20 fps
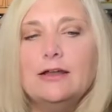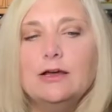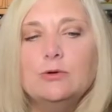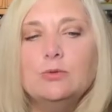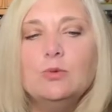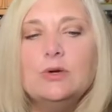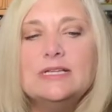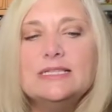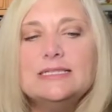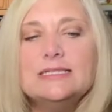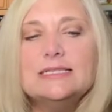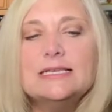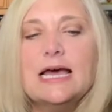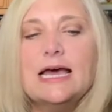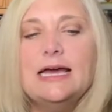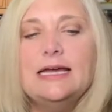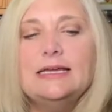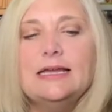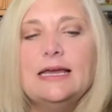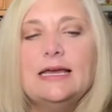on one
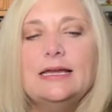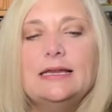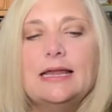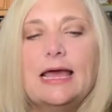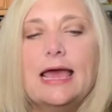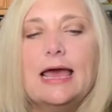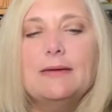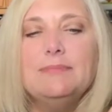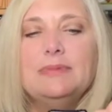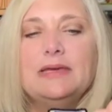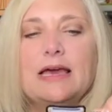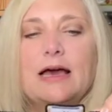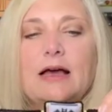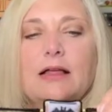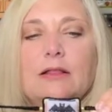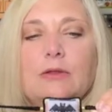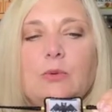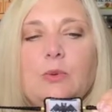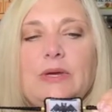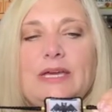side and Happy
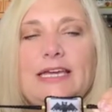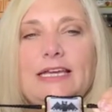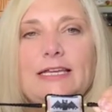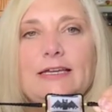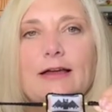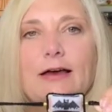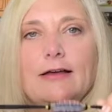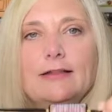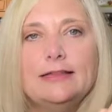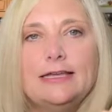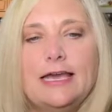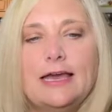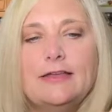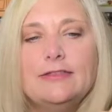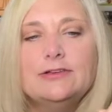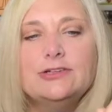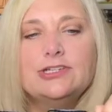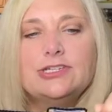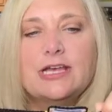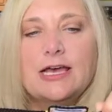Halloween on the
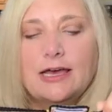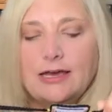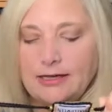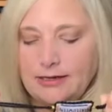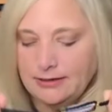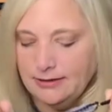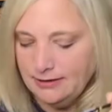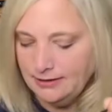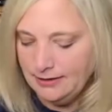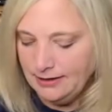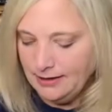other side.